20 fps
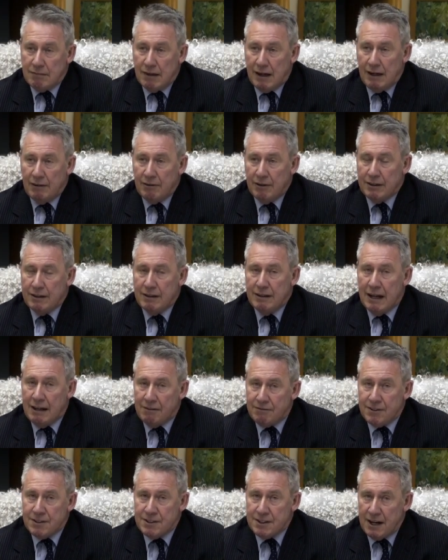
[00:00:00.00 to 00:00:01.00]
I would
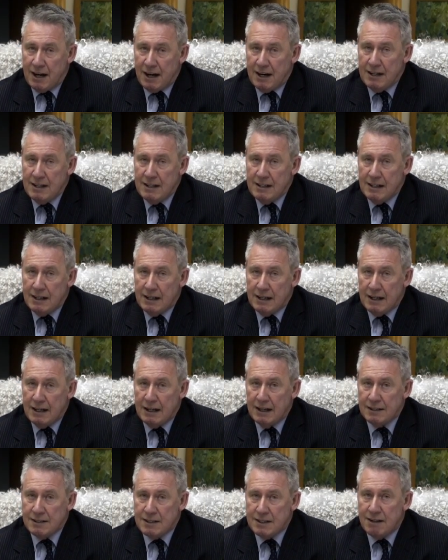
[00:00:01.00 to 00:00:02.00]
have to say,
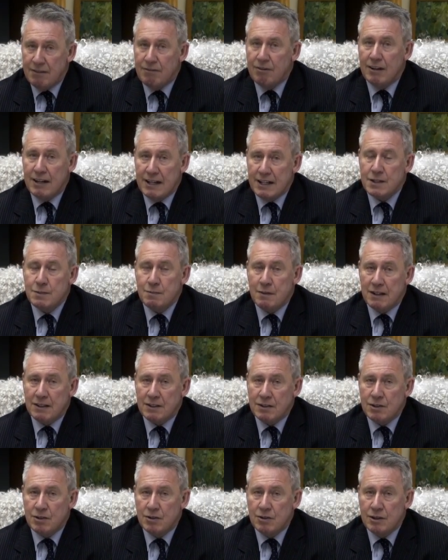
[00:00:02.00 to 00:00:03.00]
had several
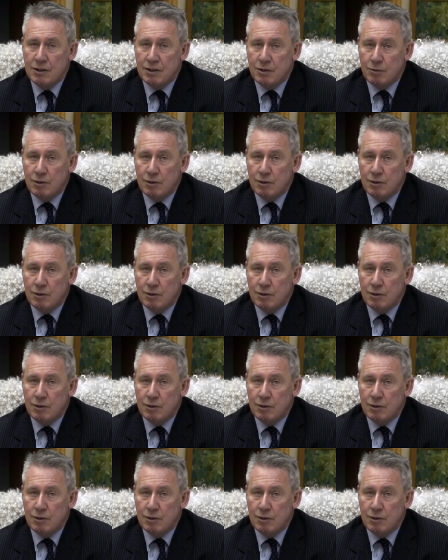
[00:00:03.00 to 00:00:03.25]
aspects to it.